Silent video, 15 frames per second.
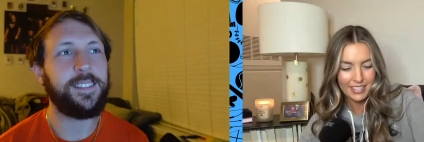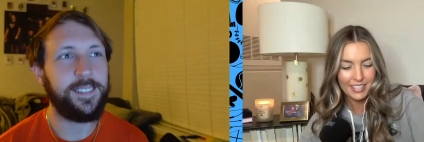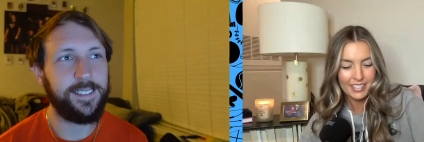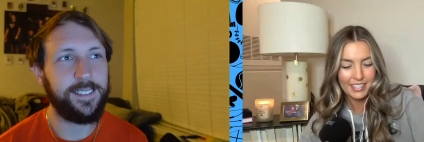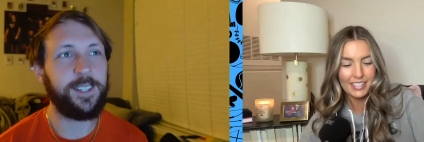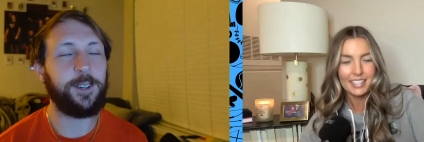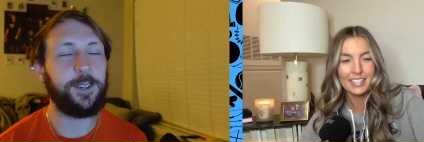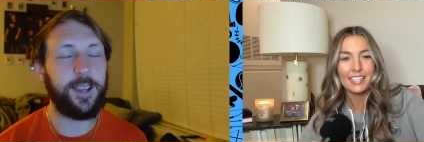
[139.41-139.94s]

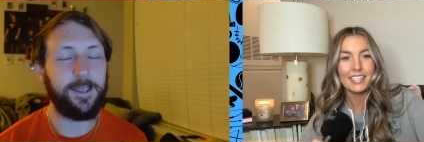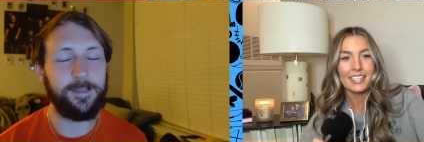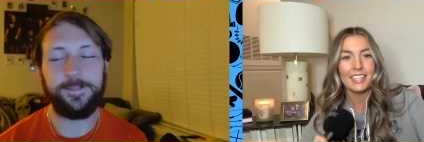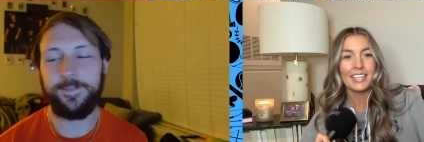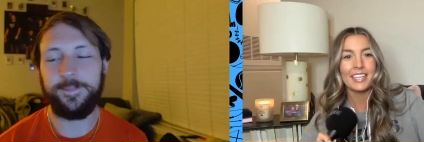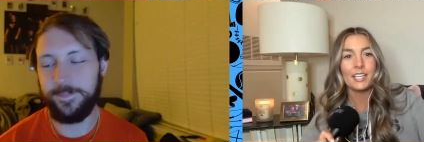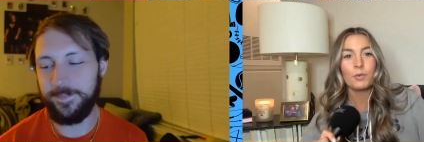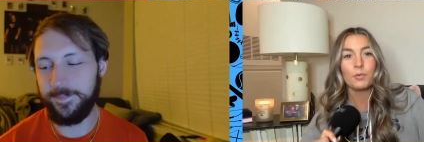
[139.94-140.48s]
Speaker 1: Okay.
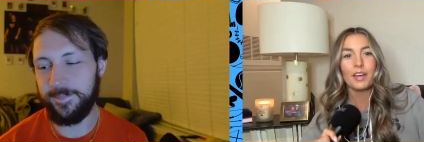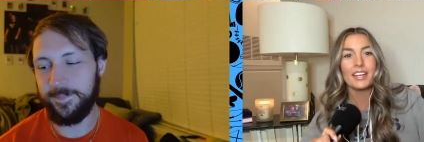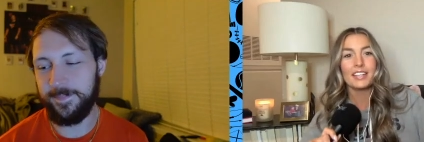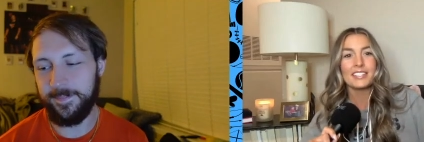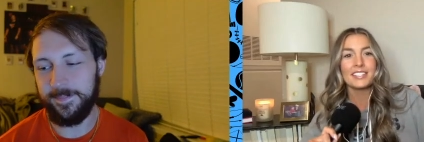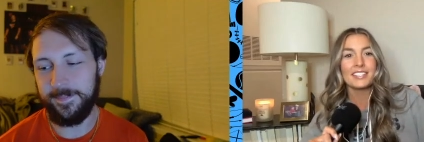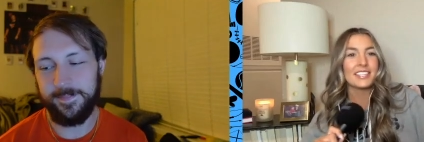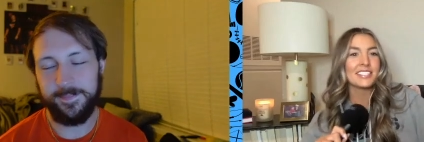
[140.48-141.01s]
He
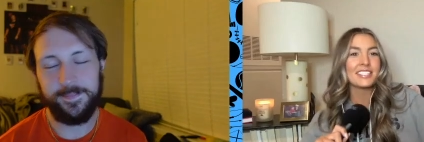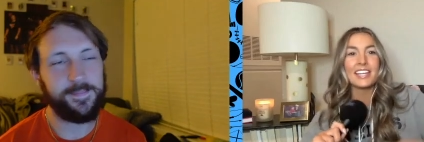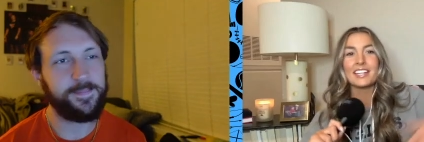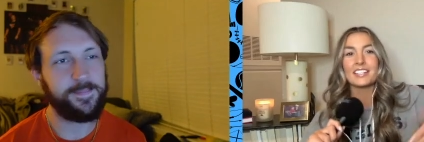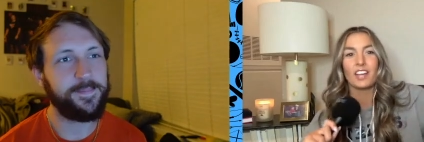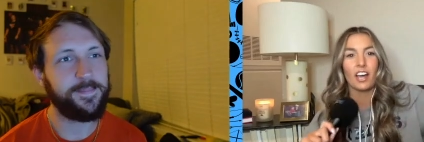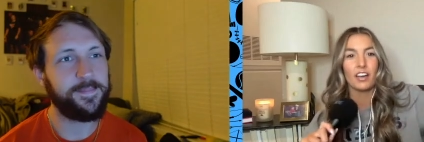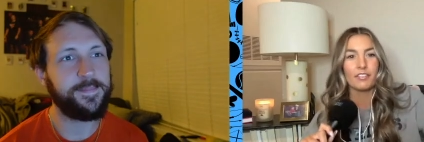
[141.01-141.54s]
was the Saints
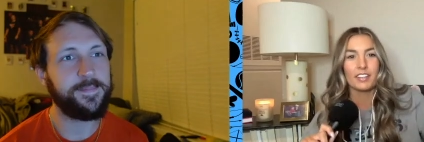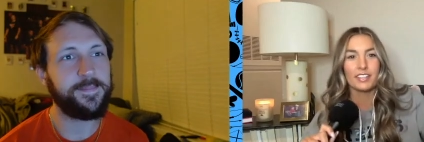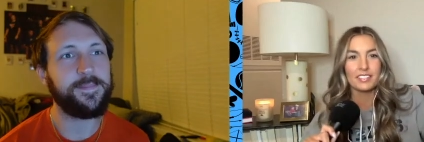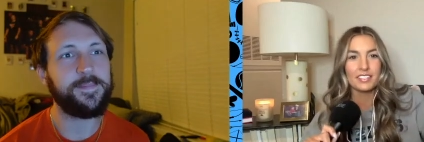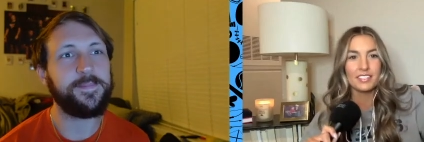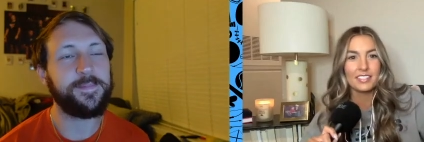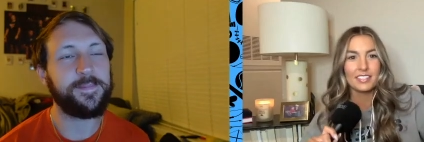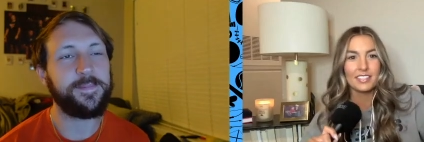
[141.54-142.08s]

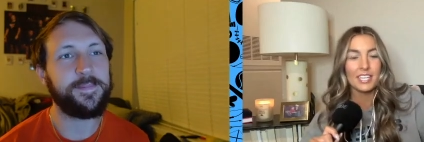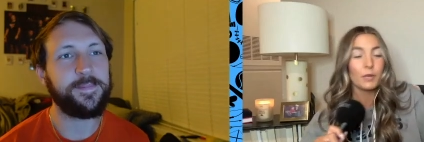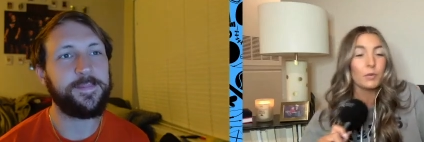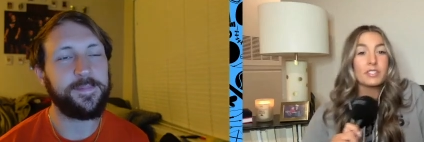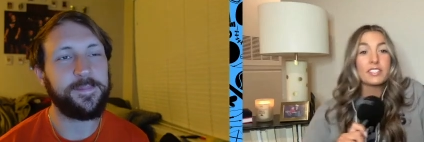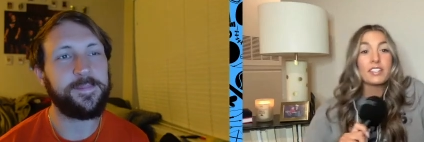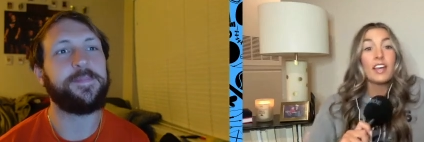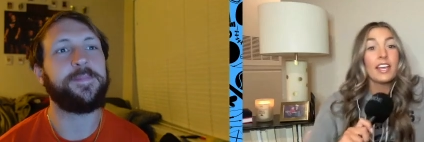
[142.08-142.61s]
offense. He
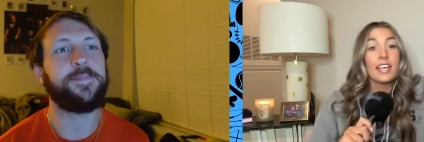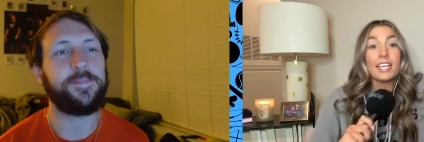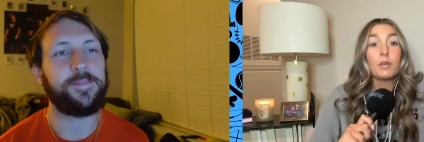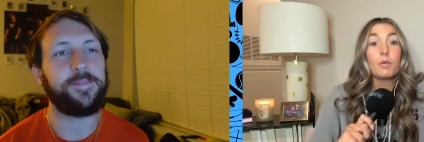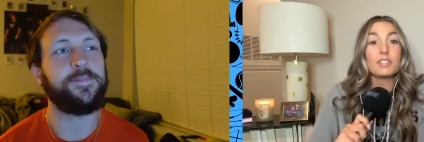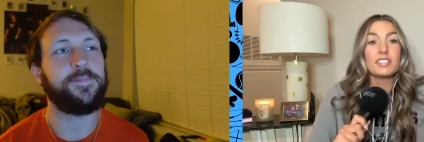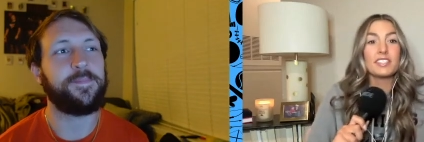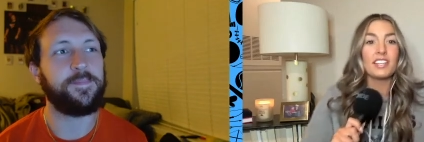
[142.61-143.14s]
was he
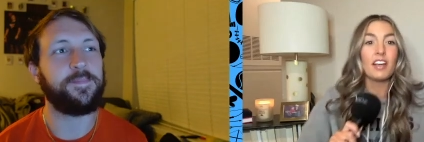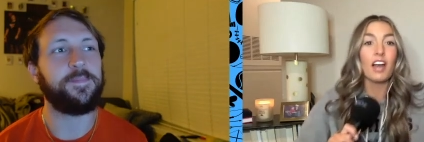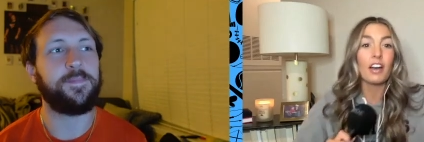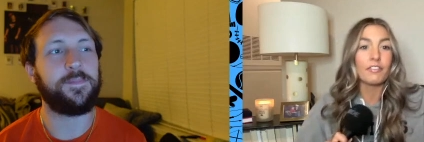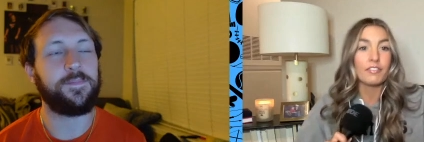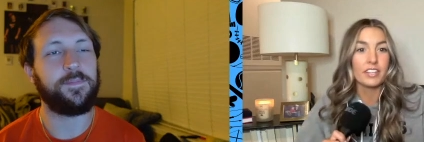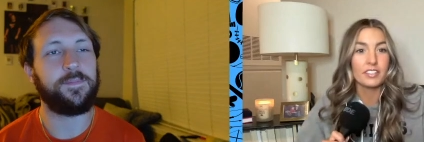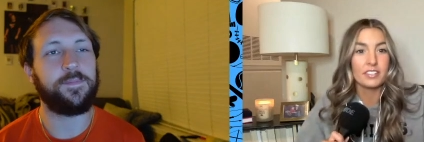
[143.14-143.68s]
was the
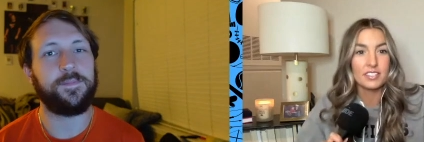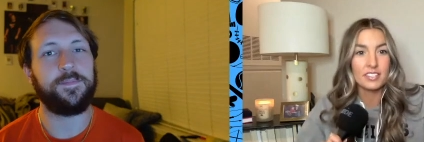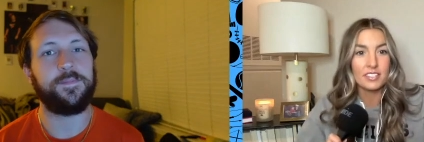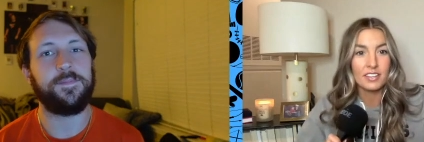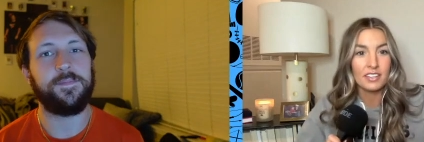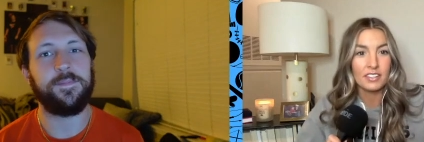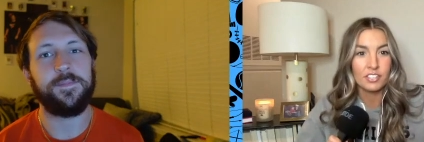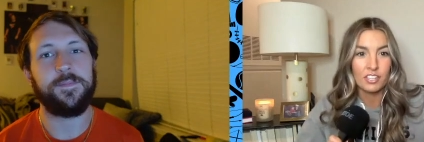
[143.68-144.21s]
offense
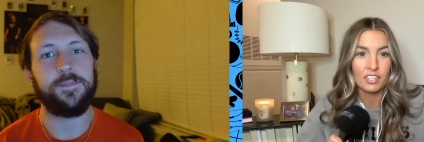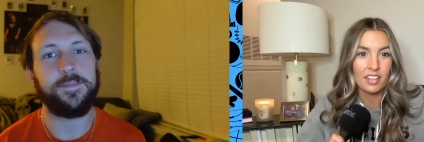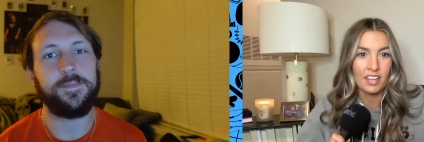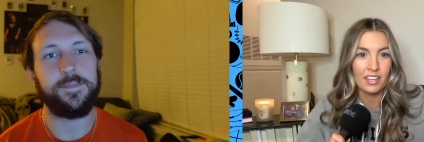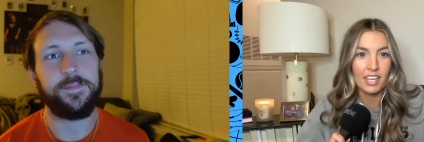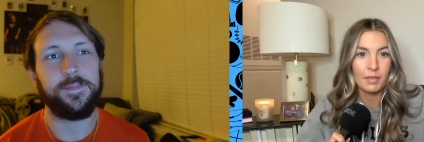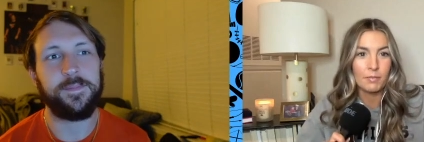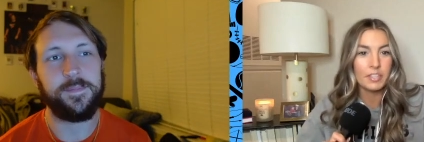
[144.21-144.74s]
during that
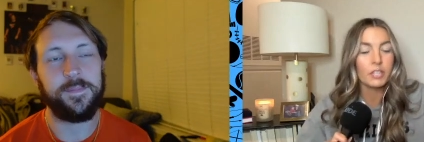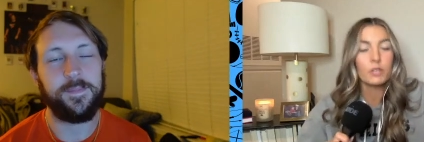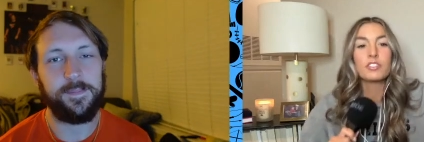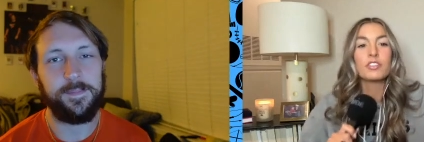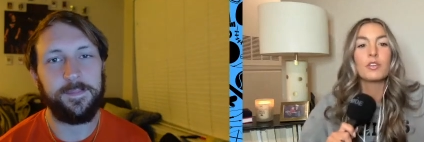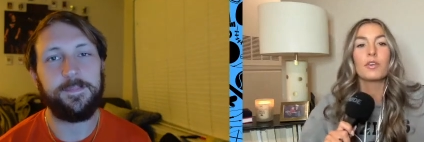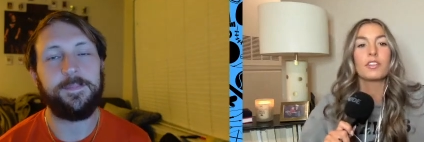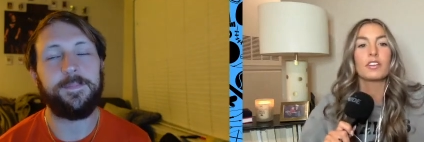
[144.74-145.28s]
game. There was
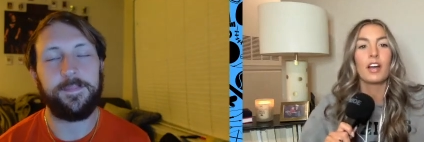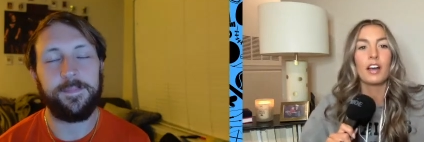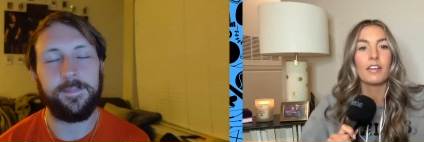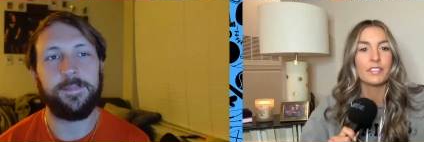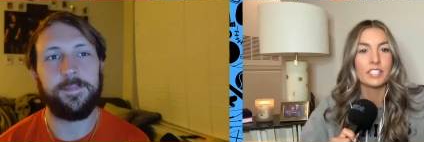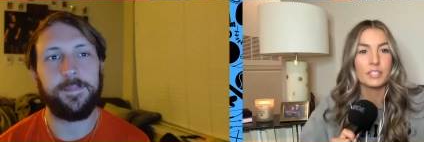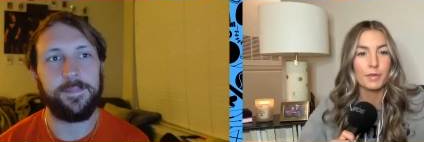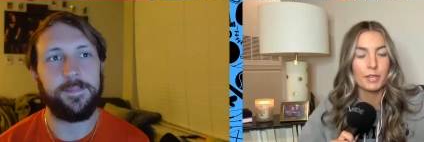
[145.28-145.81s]
no other
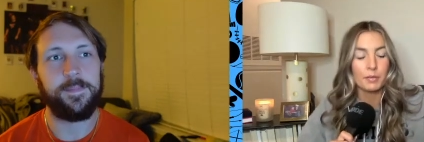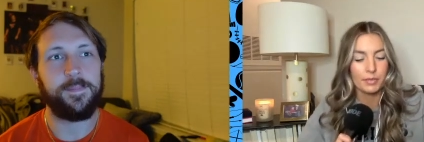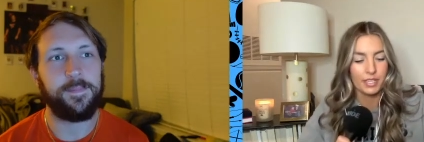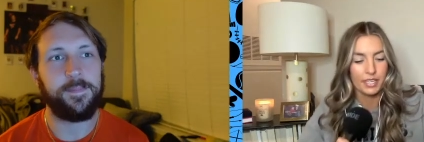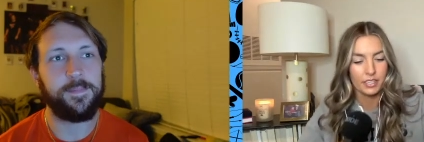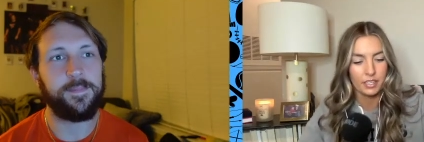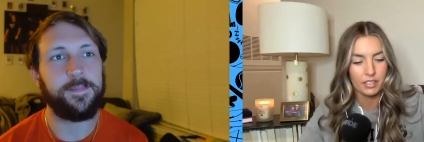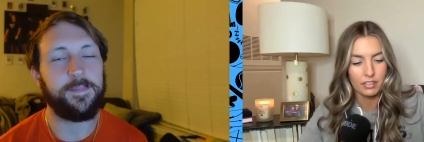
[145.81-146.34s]
offense being
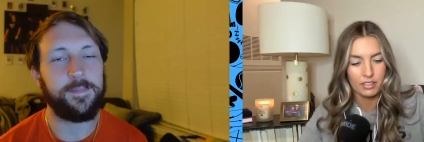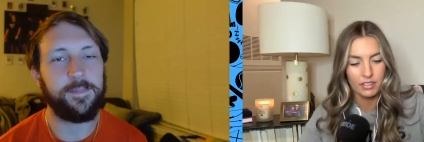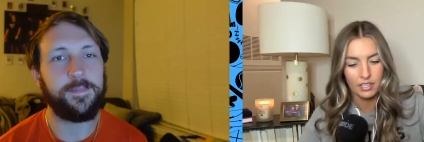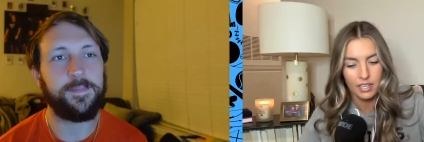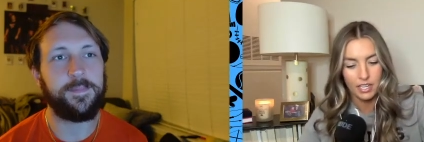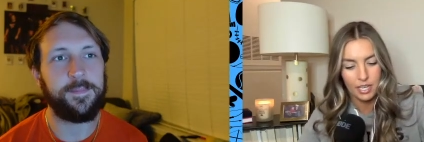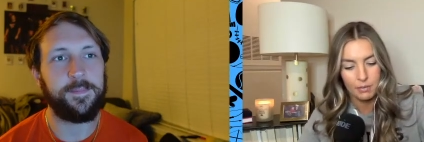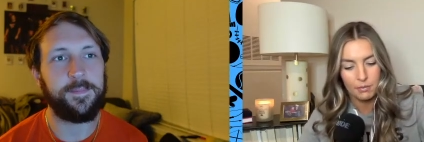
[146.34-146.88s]
played other than
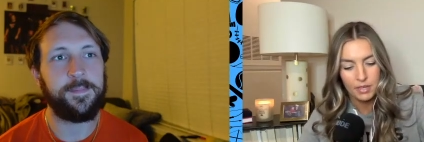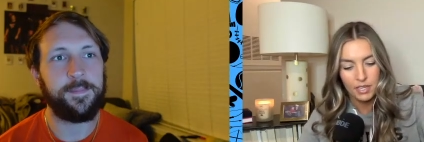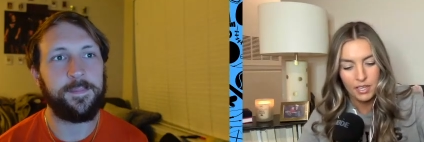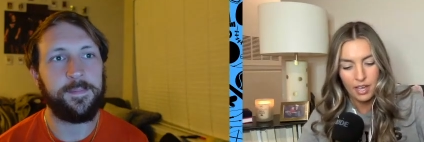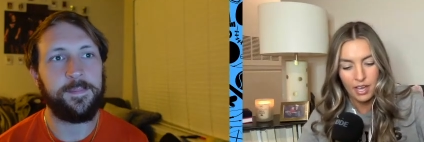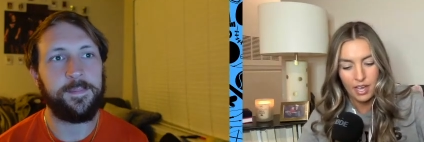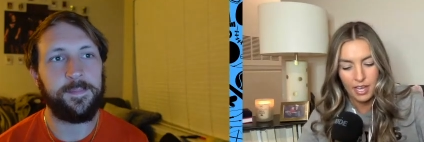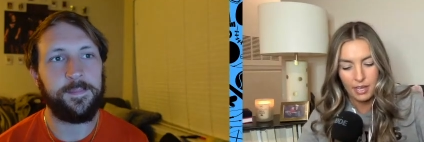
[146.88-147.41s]
him.
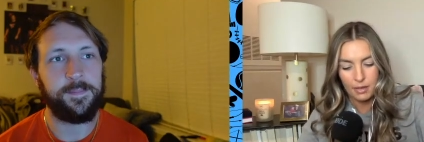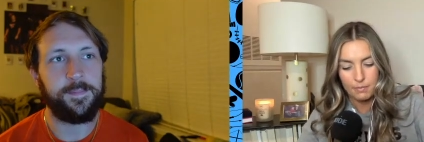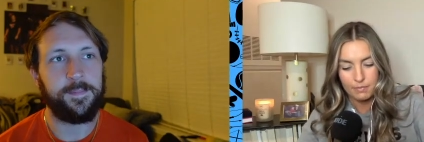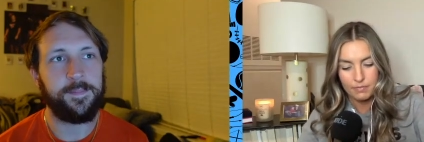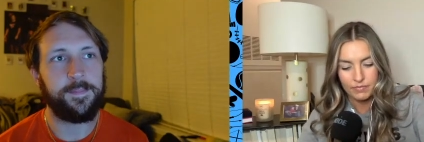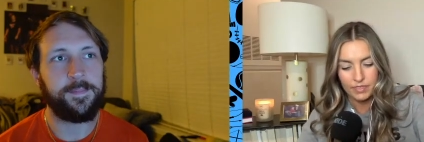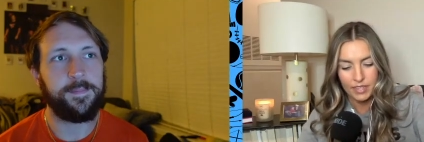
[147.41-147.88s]
Um,